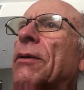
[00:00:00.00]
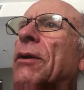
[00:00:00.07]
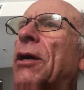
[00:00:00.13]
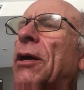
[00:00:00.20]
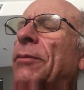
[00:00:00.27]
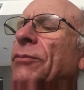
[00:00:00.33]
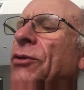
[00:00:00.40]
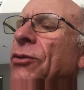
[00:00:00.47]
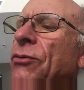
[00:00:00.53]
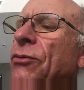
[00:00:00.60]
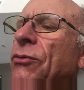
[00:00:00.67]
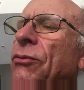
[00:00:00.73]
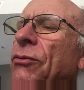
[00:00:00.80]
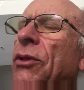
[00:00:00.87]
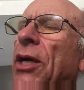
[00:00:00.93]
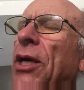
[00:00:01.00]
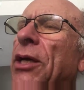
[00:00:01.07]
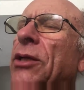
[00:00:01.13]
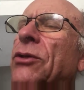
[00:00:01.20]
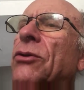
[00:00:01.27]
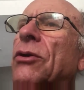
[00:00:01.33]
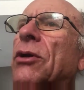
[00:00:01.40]
come to
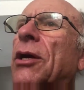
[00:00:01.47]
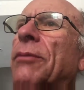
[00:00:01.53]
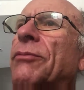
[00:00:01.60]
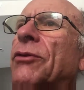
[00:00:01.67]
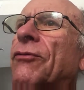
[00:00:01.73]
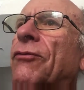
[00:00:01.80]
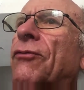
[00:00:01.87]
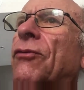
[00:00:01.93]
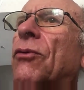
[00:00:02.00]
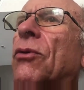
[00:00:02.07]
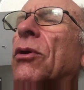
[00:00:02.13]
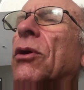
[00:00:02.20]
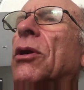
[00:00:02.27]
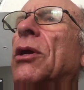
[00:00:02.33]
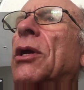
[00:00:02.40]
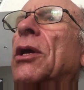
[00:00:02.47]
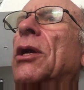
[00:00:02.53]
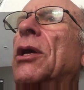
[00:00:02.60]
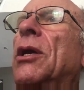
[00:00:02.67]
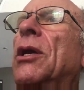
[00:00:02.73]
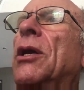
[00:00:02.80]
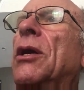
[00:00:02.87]
light, to come to fore
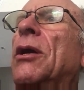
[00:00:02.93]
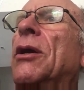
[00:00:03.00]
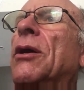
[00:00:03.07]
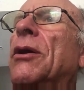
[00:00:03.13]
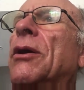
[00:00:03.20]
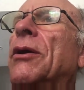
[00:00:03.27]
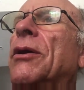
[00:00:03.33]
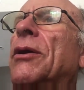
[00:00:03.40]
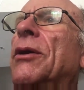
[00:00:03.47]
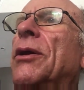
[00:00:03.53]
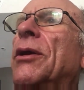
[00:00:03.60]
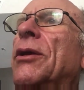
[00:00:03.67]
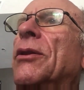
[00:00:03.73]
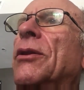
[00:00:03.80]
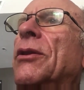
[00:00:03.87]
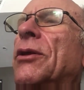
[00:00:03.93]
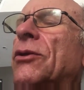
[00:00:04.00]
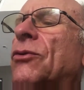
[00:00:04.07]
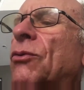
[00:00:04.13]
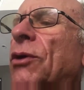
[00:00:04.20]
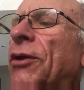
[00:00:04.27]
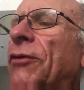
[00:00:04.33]
in the
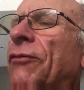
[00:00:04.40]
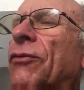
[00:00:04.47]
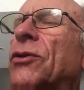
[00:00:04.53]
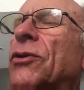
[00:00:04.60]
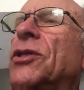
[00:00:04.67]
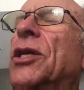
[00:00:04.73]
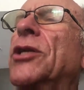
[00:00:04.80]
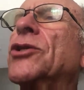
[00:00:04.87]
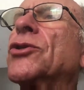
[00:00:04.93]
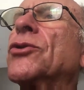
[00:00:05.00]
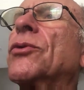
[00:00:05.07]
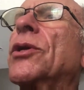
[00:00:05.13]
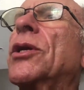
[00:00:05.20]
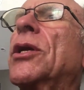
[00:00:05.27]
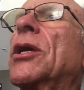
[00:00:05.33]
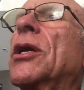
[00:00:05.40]
21st century,